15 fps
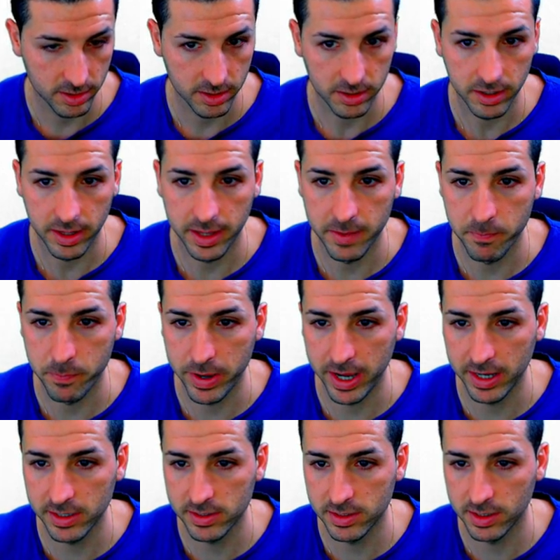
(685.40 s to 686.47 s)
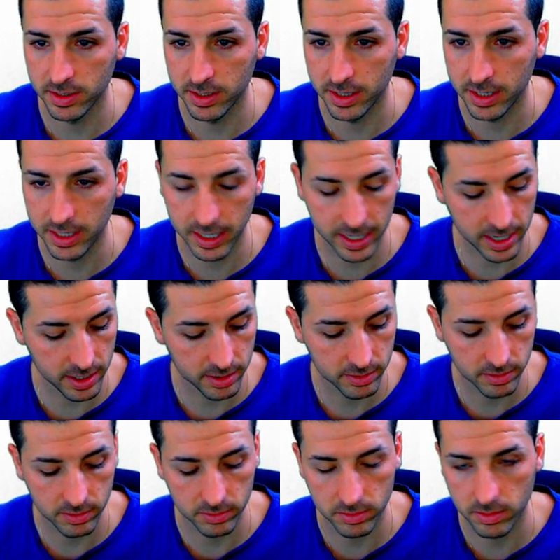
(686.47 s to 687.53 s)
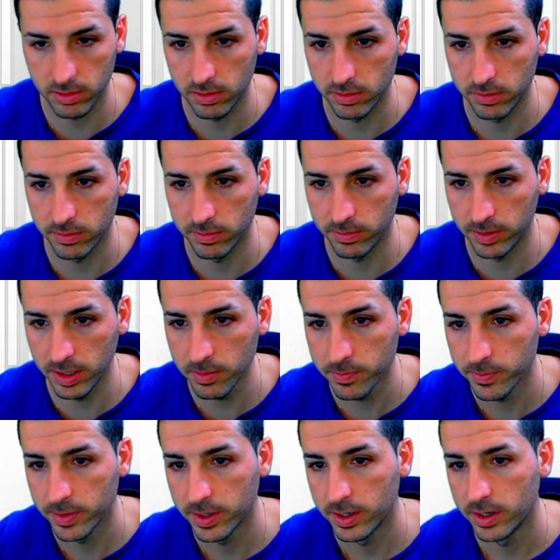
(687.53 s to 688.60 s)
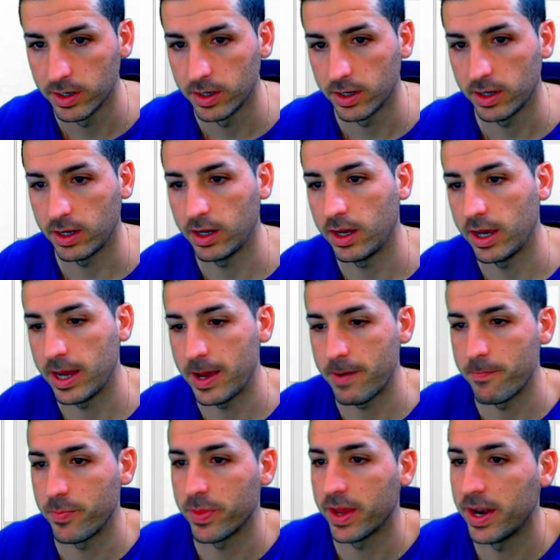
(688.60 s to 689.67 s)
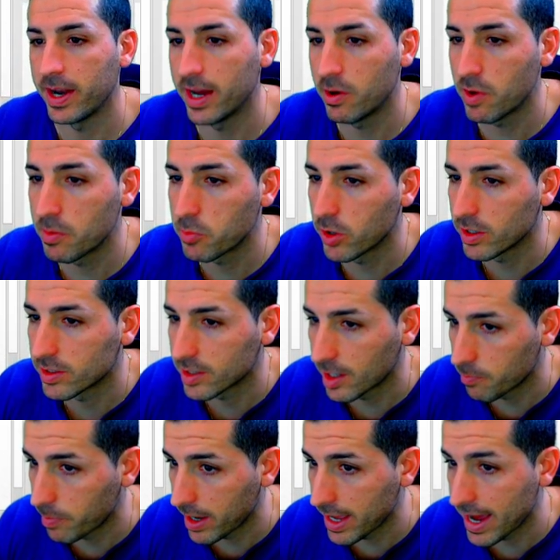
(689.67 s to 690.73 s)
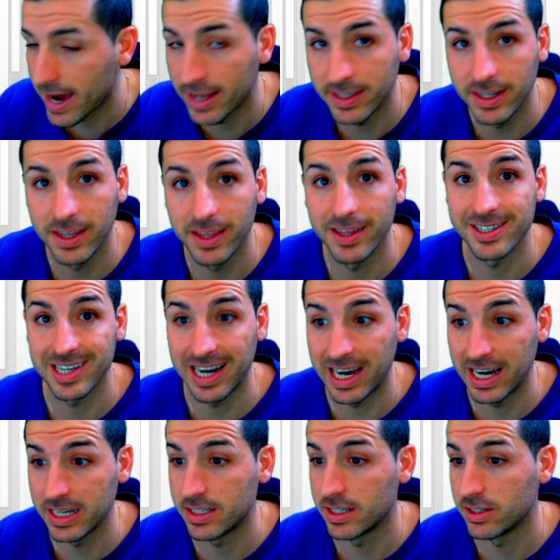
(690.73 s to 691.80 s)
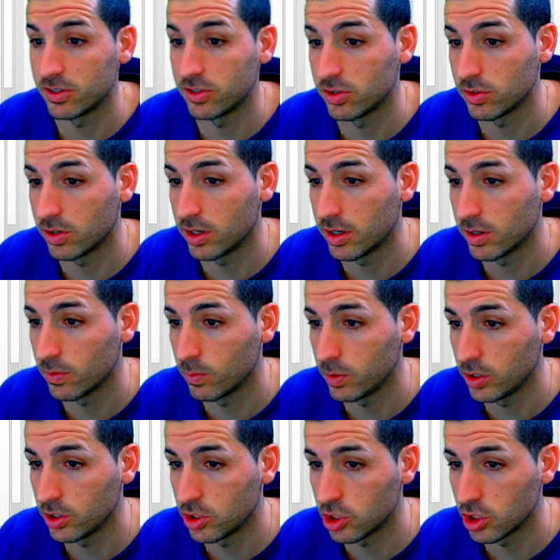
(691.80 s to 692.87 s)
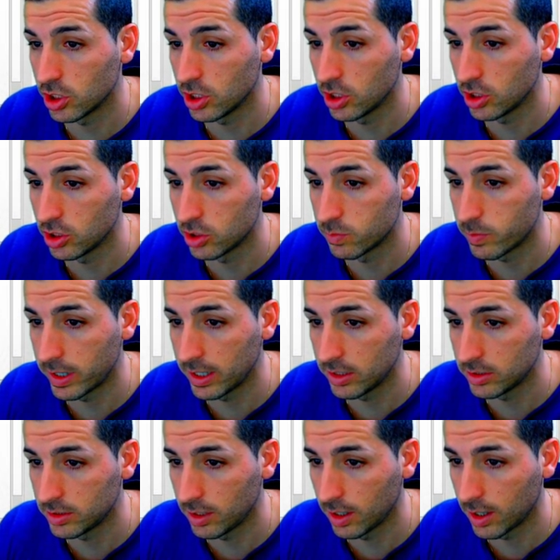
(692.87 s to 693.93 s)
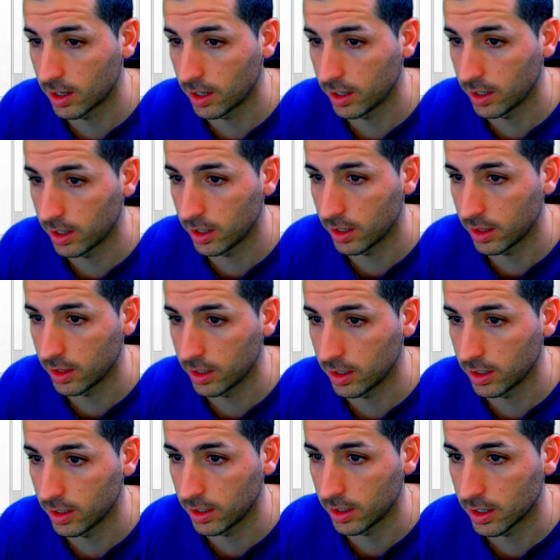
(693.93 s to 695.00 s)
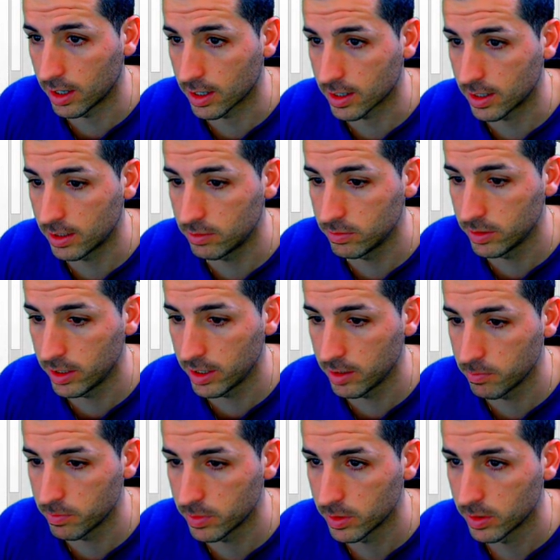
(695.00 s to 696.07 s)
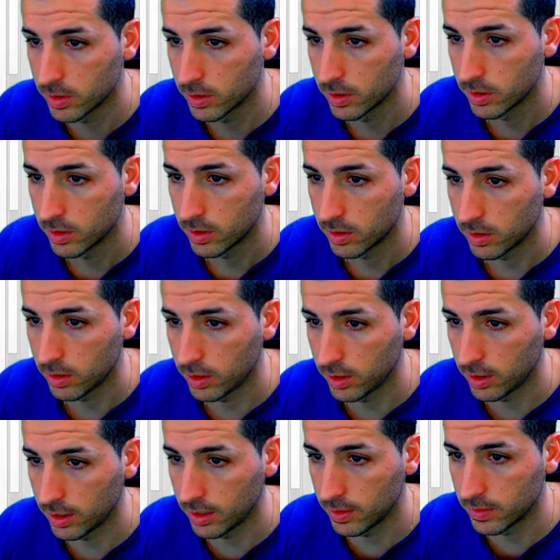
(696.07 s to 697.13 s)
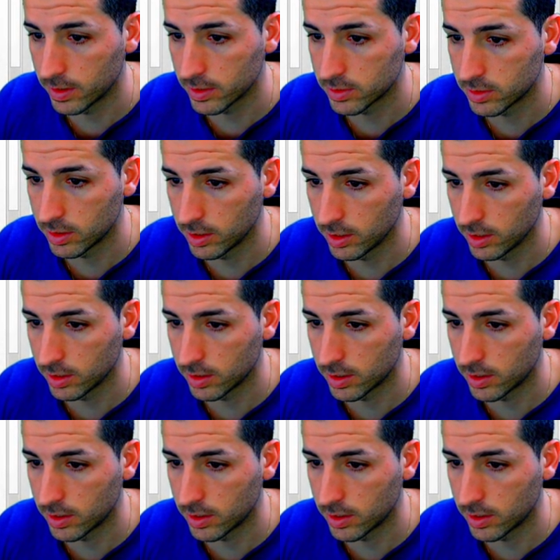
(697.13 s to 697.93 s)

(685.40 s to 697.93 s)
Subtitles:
and then paste it here, Control V. And now I'm going to start by adding the slicers, which is basically the account name, the industry,